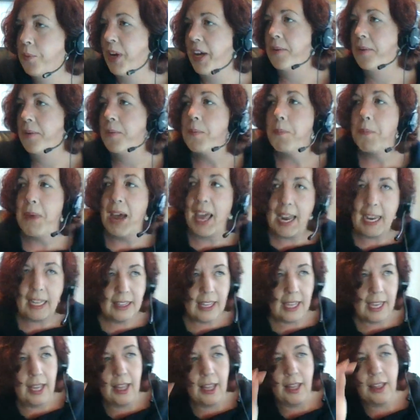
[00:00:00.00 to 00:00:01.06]
Ah, but
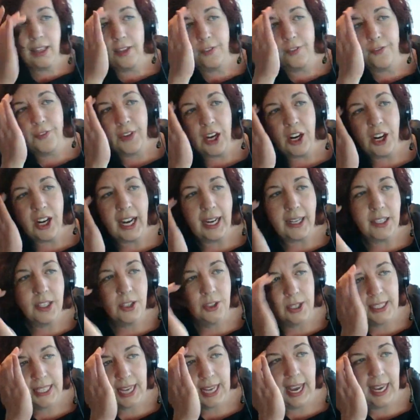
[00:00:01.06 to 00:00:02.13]
the the fear
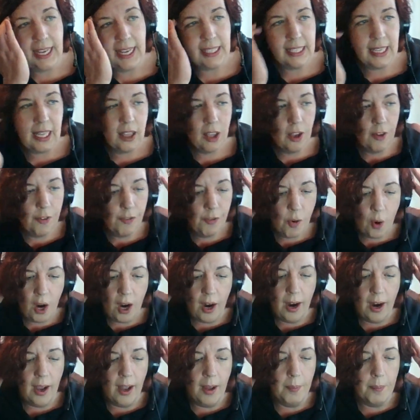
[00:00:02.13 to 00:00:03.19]
exercise in the
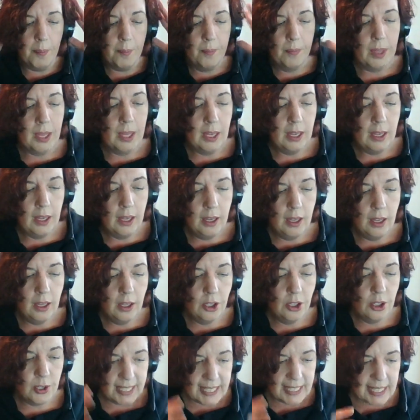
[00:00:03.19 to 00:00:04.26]
forum, you're
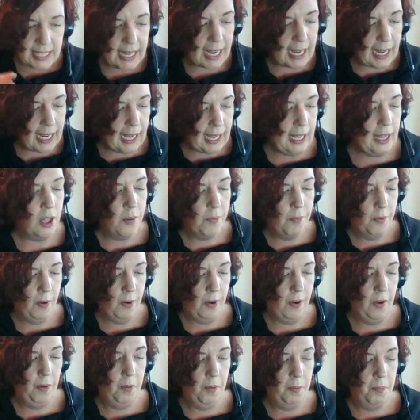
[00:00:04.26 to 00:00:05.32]
sitting in the
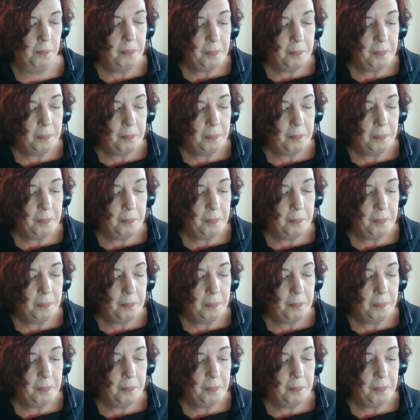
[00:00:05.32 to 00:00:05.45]
room